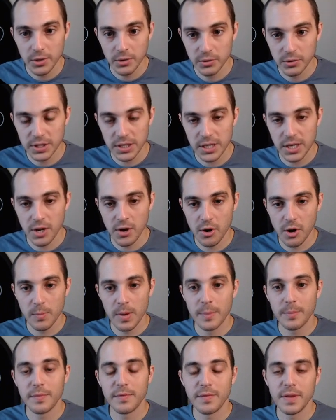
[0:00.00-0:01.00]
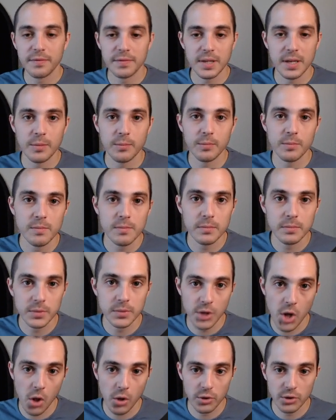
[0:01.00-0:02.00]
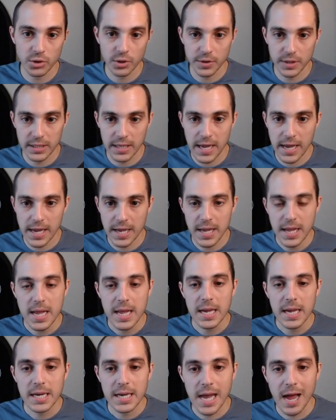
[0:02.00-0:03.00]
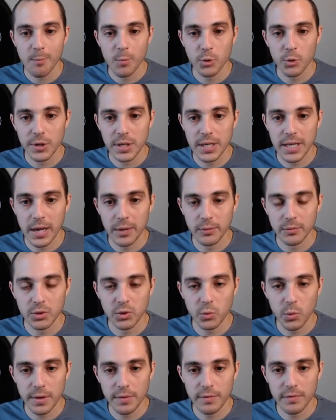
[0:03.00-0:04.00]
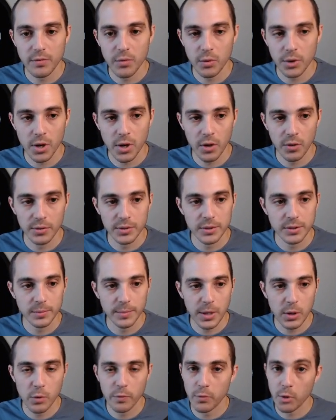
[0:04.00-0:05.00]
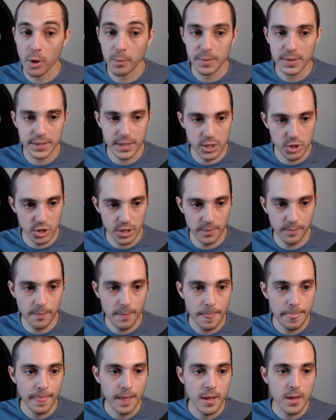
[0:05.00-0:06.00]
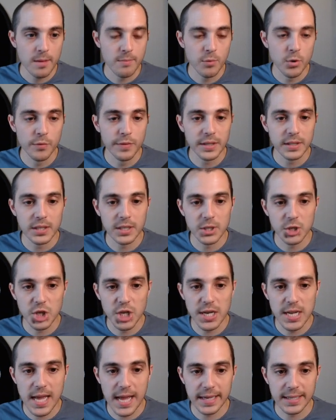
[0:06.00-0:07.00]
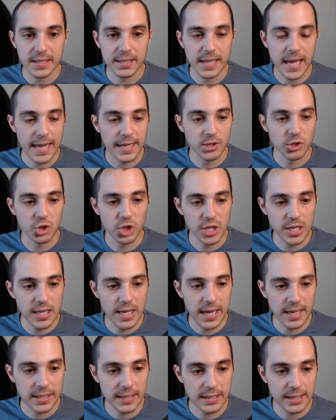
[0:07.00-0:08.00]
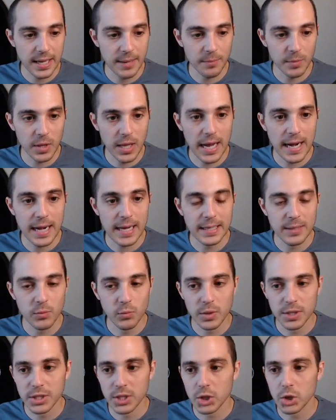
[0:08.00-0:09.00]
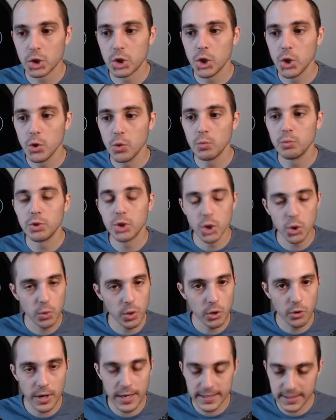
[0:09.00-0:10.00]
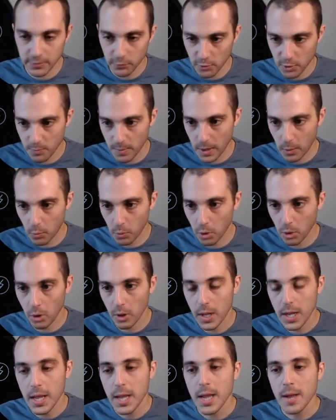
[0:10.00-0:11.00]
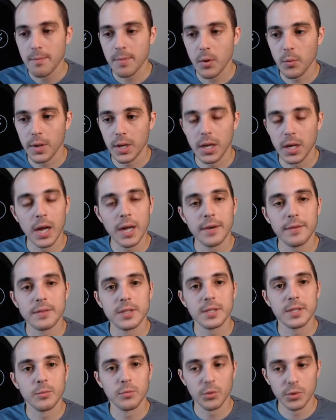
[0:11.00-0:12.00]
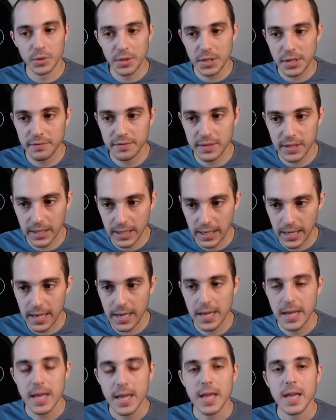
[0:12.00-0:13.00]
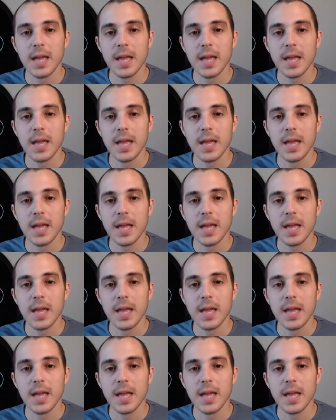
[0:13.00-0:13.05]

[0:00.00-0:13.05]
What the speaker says: You'll see here I'm up $15 on the day. Now I'm only down $24 in my overall position. Moving to GDX. Guys, GDX, I'm glad I wasn't too aggressive with my roll, but we got some relief today.